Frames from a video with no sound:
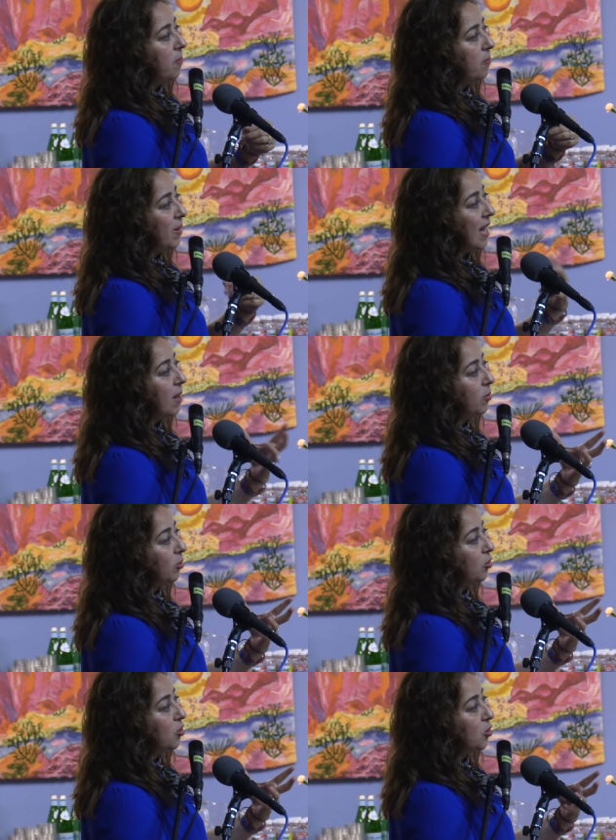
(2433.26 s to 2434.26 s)
be able
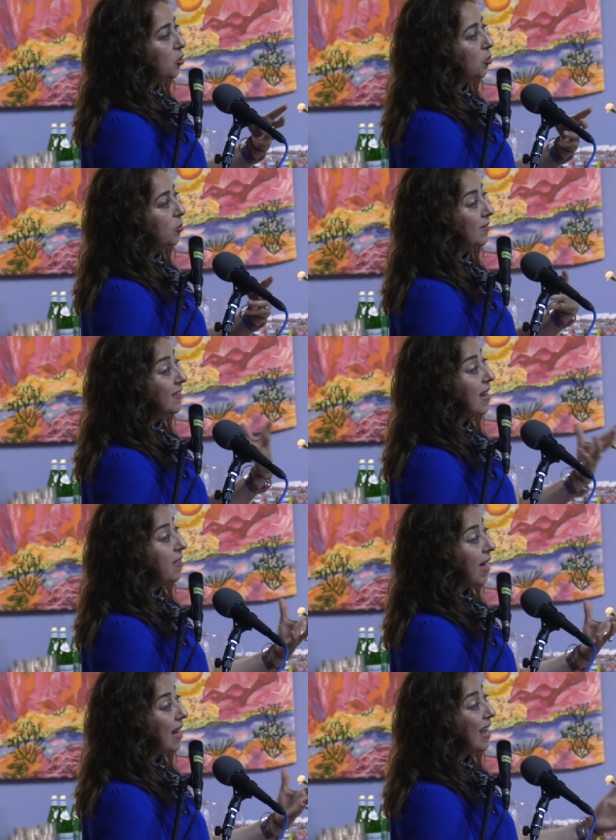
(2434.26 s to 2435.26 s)
to say
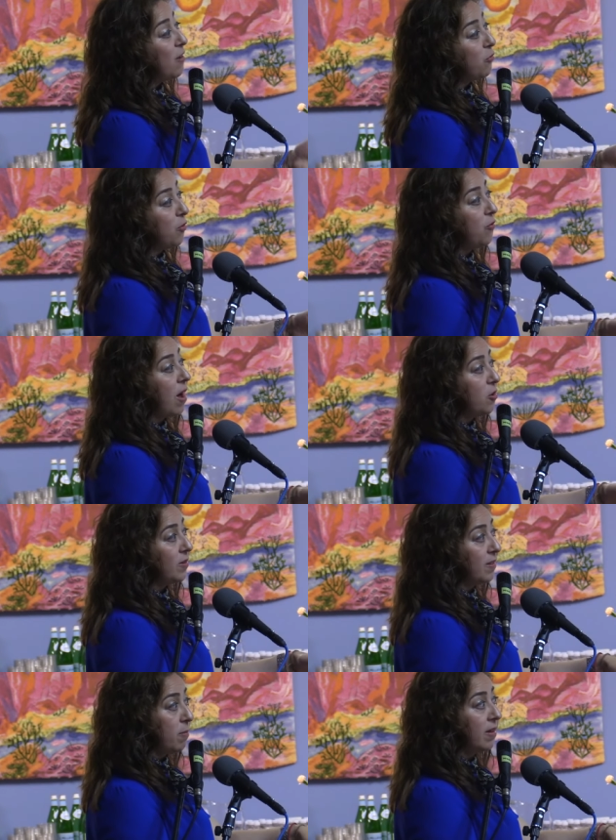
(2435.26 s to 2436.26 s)
that if the father
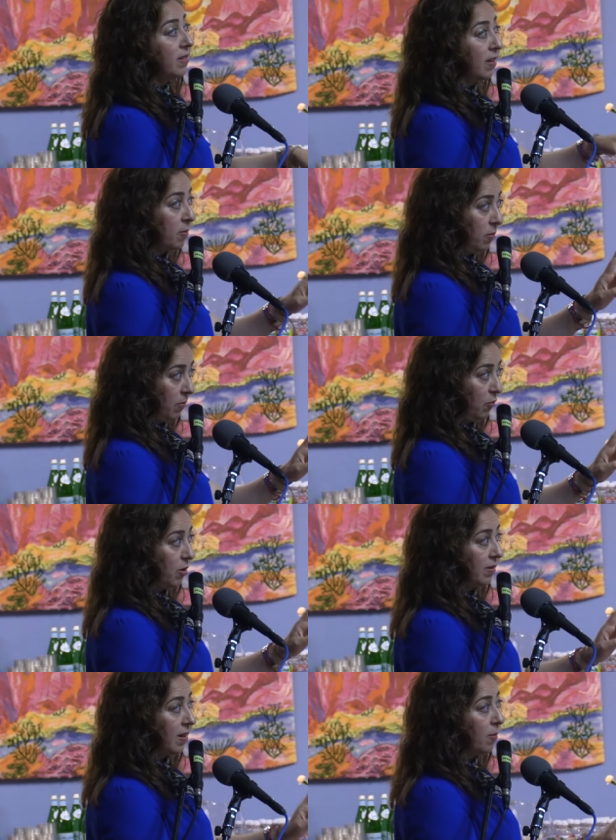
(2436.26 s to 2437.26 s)
is a Muslim, for
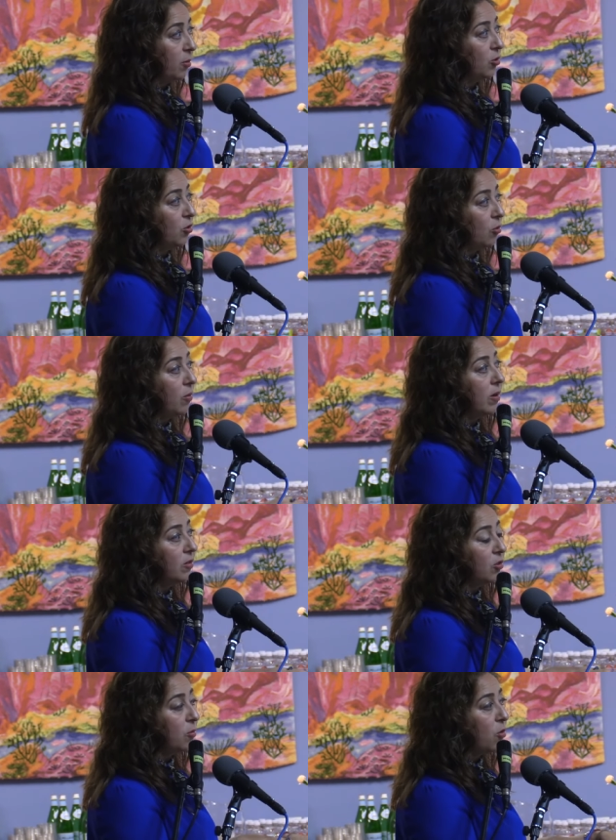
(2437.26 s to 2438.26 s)
example. So
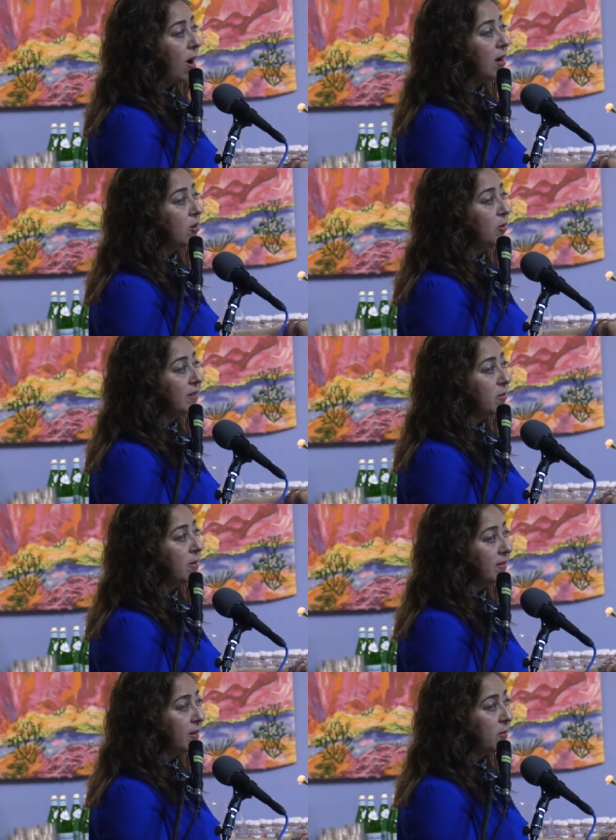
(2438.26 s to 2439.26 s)
Morocco is a
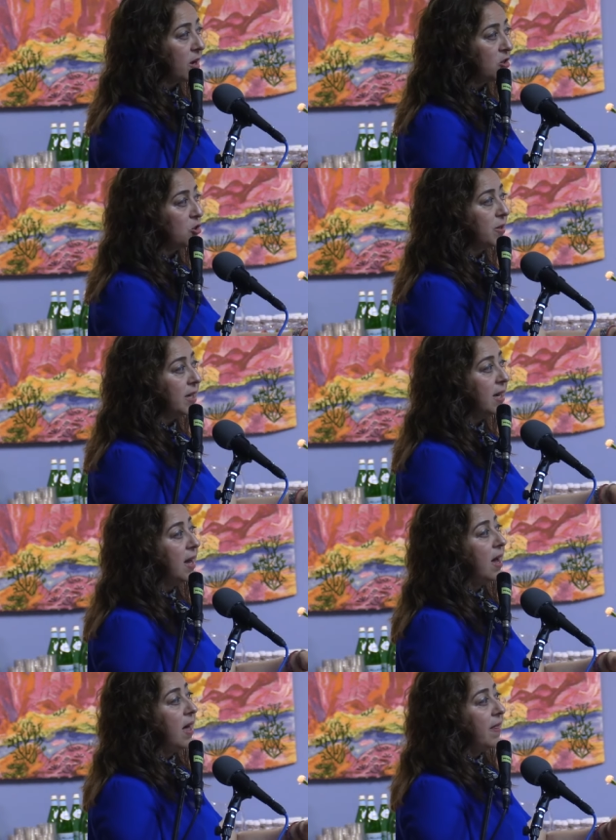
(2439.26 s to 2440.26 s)
Muslim country
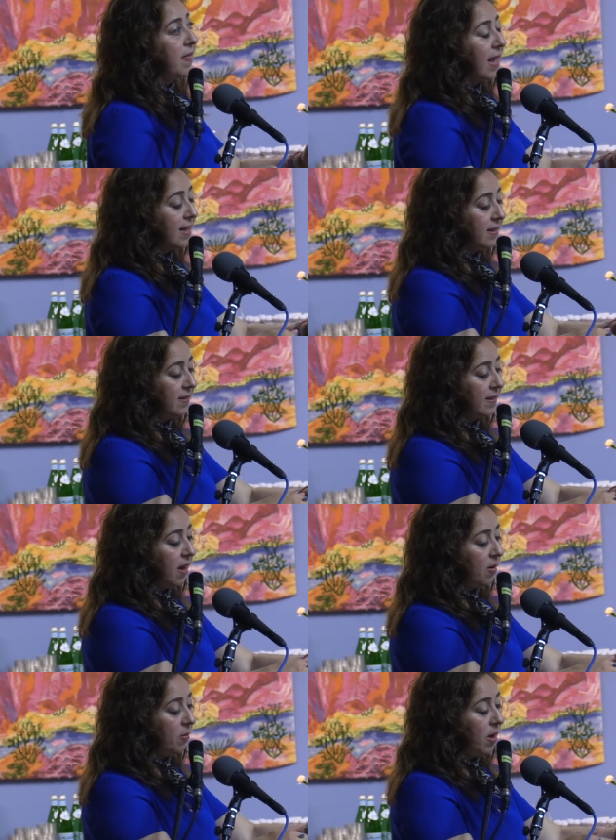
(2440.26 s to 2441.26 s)
that is
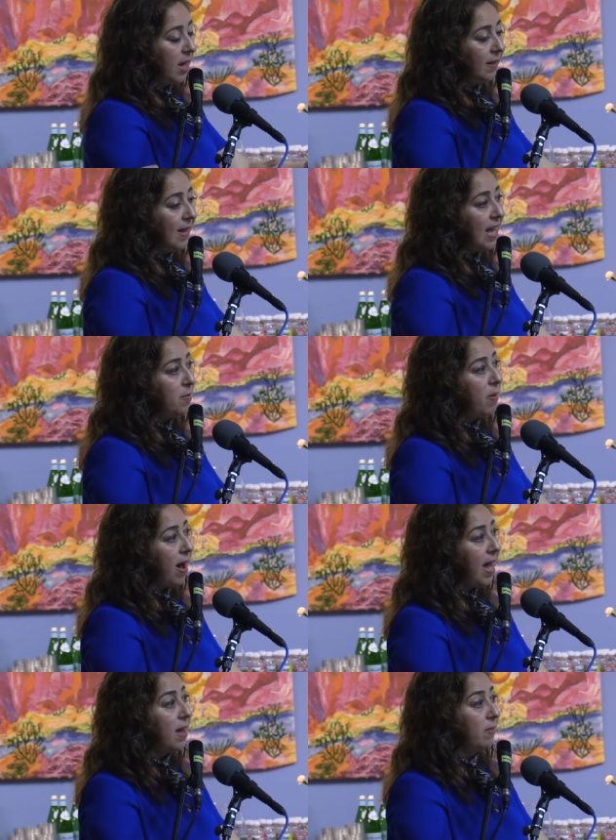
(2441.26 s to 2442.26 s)
led
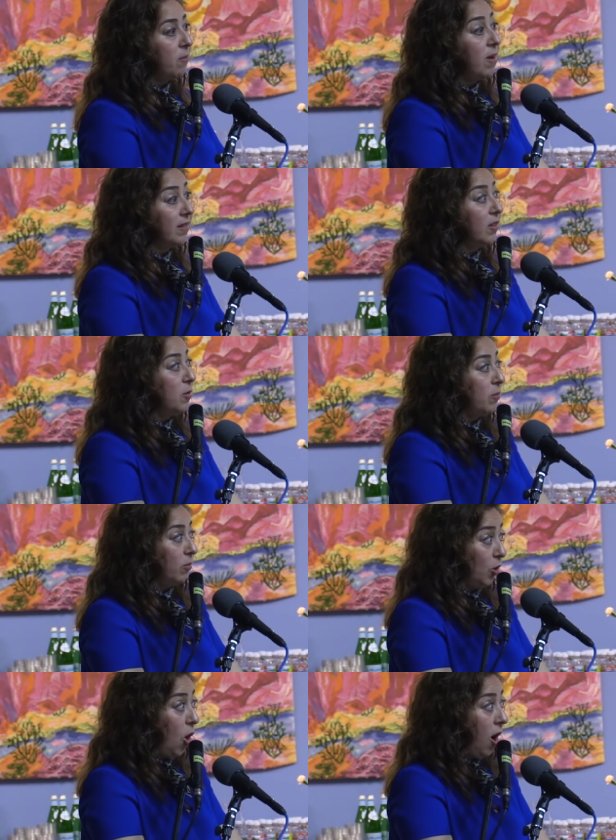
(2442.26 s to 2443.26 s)
by Muslim
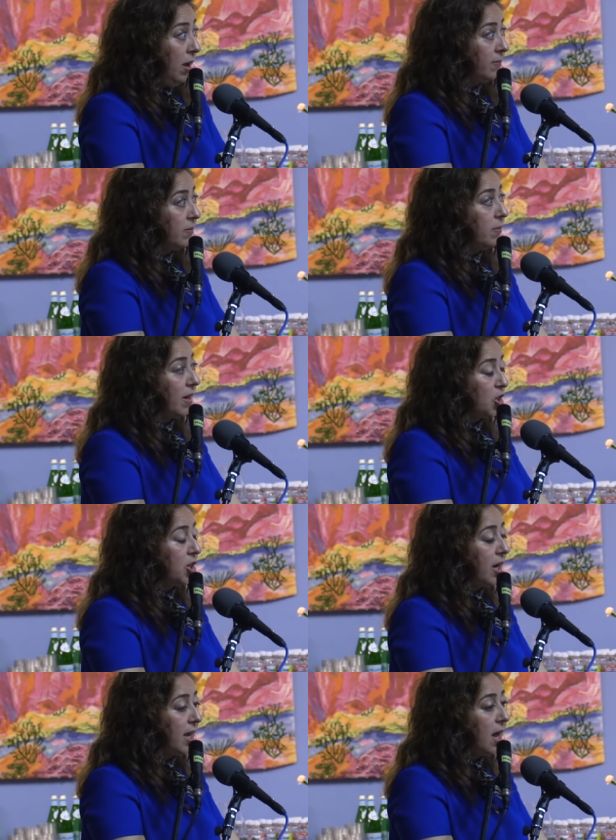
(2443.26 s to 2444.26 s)
law, by
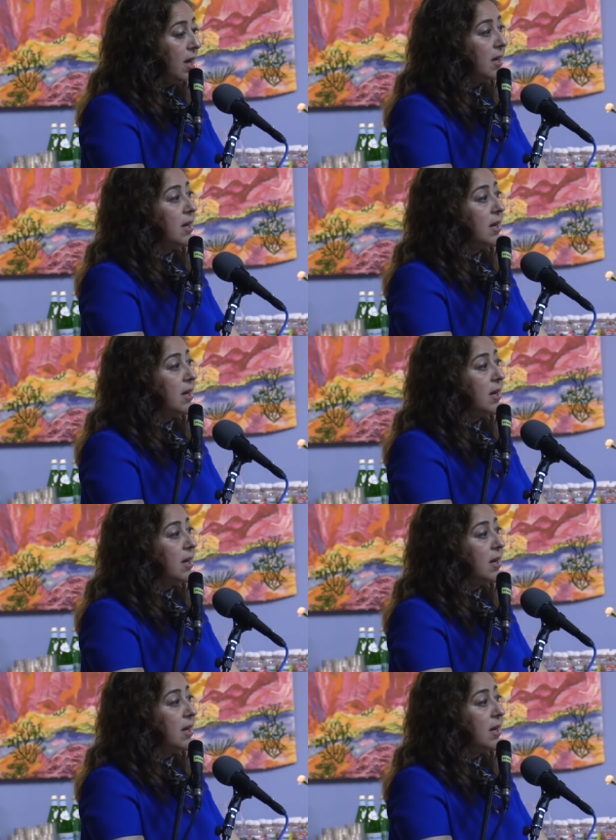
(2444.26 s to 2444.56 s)
Sharia,